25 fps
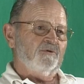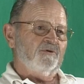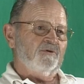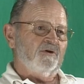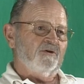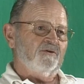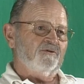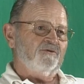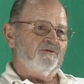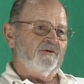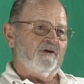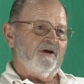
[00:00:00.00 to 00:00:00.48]

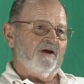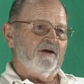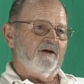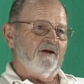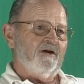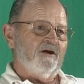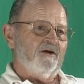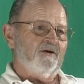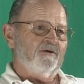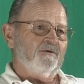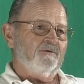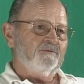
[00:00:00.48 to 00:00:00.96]
called
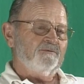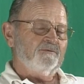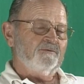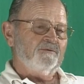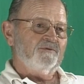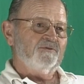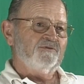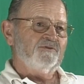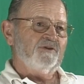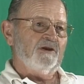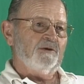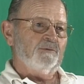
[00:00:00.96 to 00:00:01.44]
Tri-R
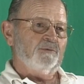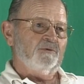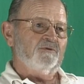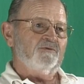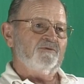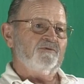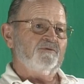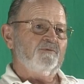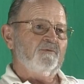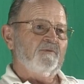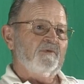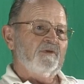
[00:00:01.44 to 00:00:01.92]

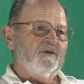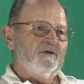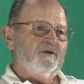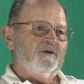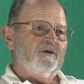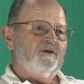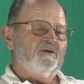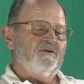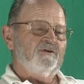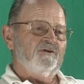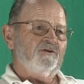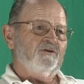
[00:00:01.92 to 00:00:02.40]
Stables
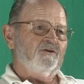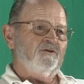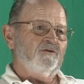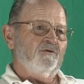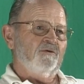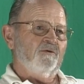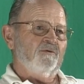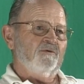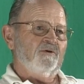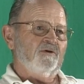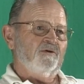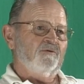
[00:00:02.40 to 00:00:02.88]
and you could
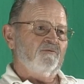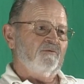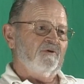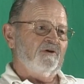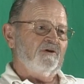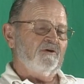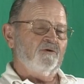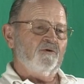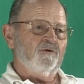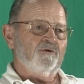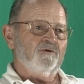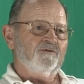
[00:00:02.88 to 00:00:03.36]
go over there and
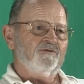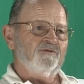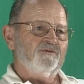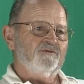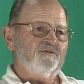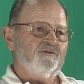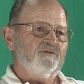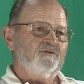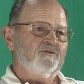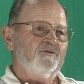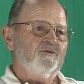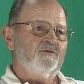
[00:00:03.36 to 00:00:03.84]
rent
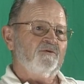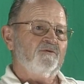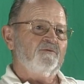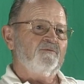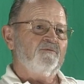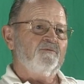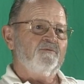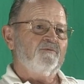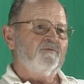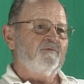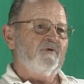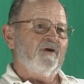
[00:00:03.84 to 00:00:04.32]
horses and go
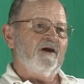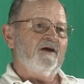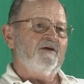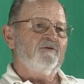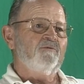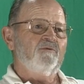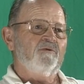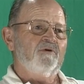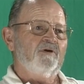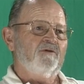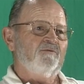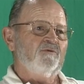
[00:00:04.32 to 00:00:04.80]
ride
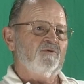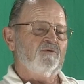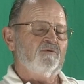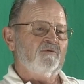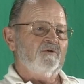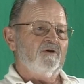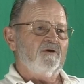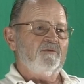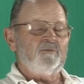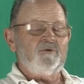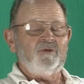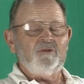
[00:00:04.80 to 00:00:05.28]
wherever you
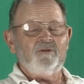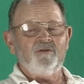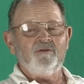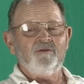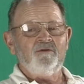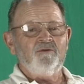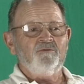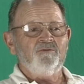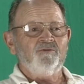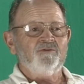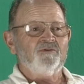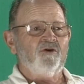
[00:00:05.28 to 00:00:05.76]
want. I mean,
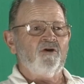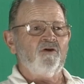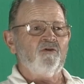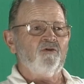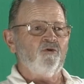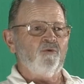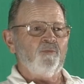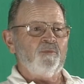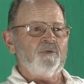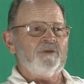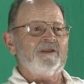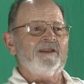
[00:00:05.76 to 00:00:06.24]
it was
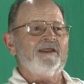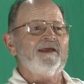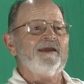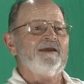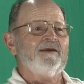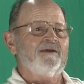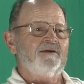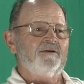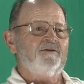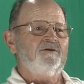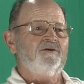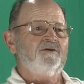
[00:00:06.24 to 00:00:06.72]
all open
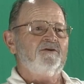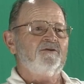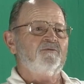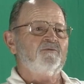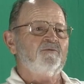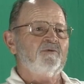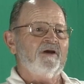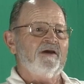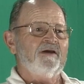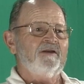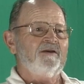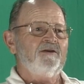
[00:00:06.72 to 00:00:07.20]
land. You could
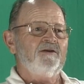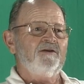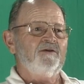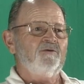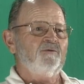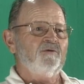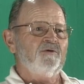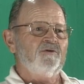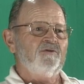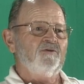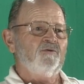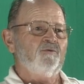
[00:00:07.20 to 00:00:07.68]
ride
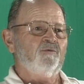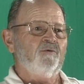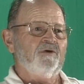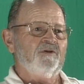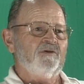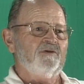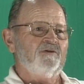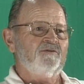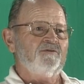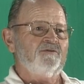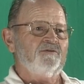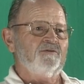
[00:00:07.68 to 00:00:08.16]
anywhere you
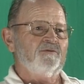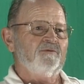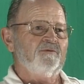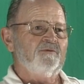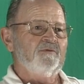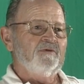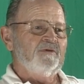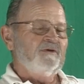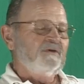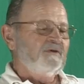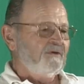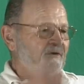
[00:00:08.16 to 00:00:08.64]
wanted to,
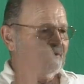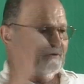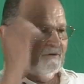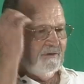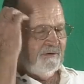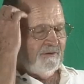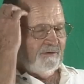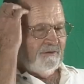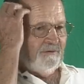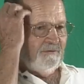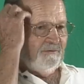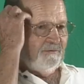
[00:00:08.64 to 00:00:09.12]

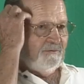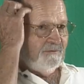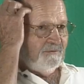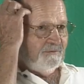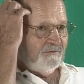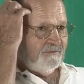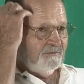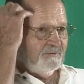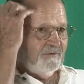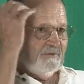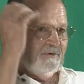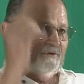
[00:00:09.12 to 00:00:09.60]
and it
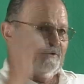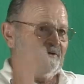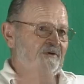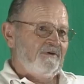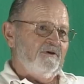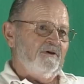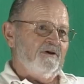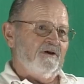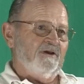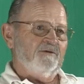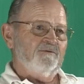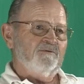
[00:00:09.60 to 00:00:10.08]
was
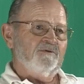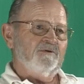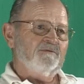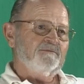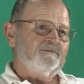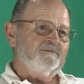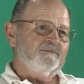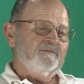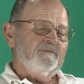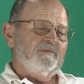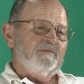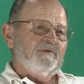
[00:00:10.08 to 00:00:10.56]
kind of a
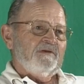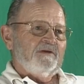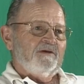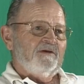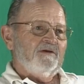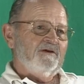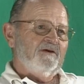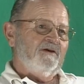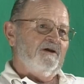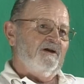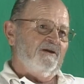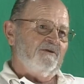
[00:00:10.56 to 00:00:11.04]

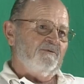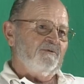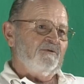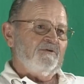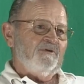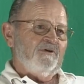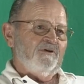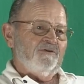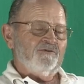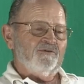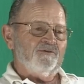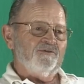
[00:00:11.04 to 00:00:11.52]
kind of an
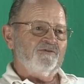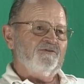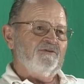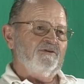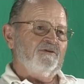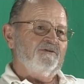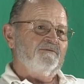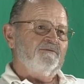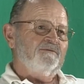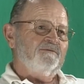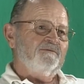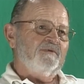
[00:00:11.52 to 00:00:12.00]

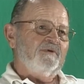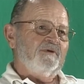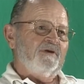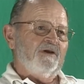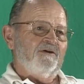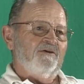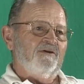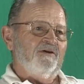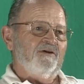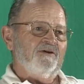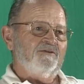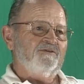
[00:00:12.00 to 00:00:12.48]
interesting
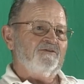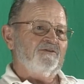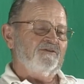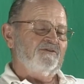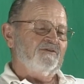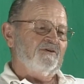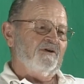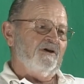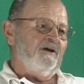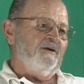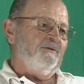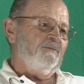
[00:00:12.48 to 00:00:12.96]
area at the
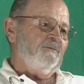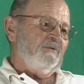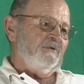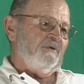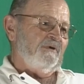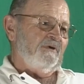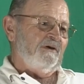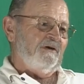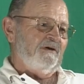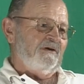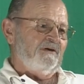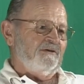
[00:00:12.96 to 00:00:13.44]
time.
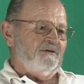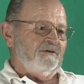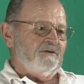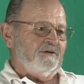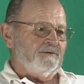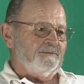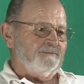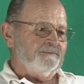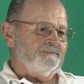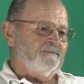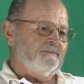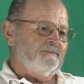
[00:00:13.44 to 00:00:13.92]
And uh,